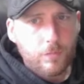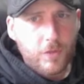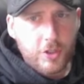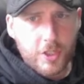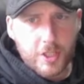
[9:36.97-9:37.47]

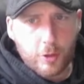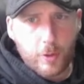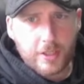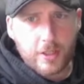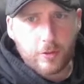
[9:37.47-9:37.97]
Just a
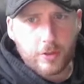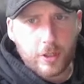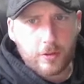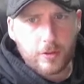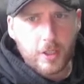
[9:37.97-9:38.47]
quick note
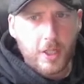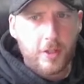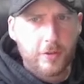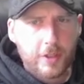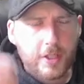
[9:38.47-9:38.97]
though,
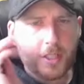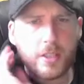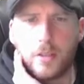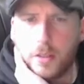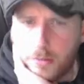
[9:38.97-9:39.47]
that
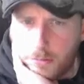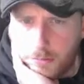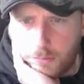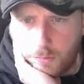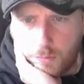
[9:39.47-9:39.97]

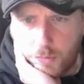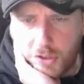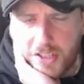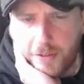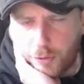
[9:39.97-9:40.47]
the
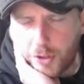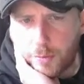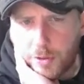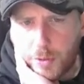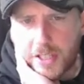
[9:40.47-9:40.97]
difference
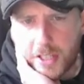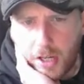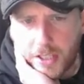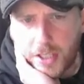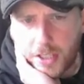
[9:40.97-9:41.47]
between
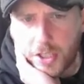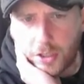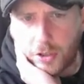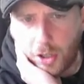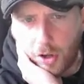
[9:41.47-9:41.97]
titans
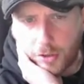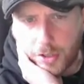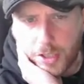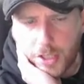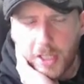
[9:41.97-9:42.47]
and
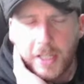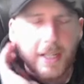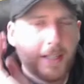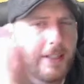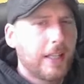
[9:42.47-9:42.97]
gods,
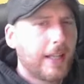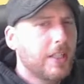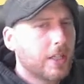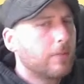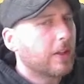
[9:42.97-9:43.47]
in
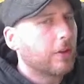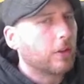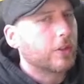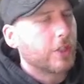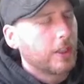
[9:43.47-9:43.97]
later
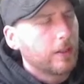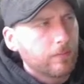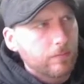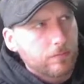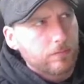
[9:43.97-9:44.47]
mythology,
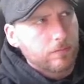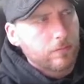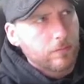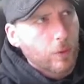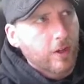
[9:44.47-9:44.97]

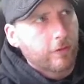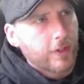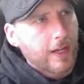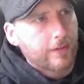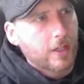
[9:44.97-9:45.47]
we often
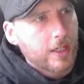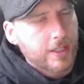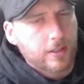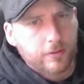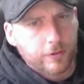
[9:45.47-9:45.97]
have an
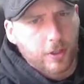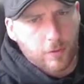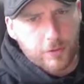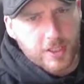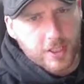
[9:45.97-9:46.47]
idea of,
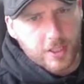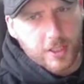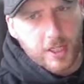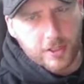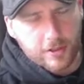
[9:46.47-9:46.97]
this is a
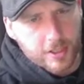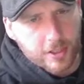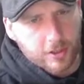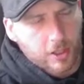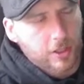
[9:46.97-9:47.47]
titan, this is
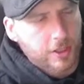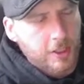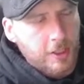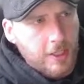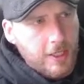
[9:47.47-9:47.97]
a god.
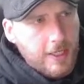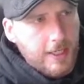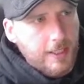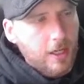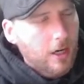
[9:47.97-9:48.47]

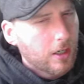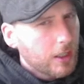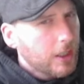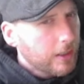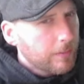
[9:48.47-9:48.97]
In
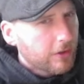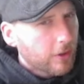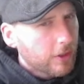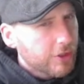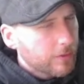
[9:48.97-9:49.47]
earlier
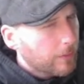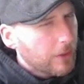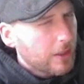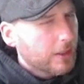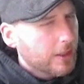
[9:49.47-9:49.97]
mythology, when we
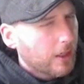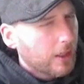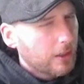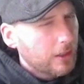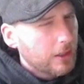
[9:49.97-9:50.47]
look at
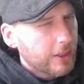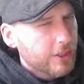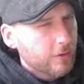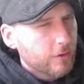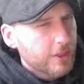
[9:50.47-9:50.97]
our earlier
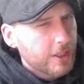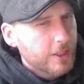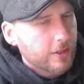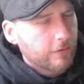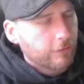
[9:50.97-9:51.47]

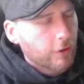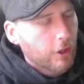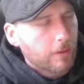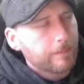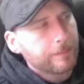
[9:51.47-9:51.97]
sources
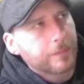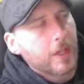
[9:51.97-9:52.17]
from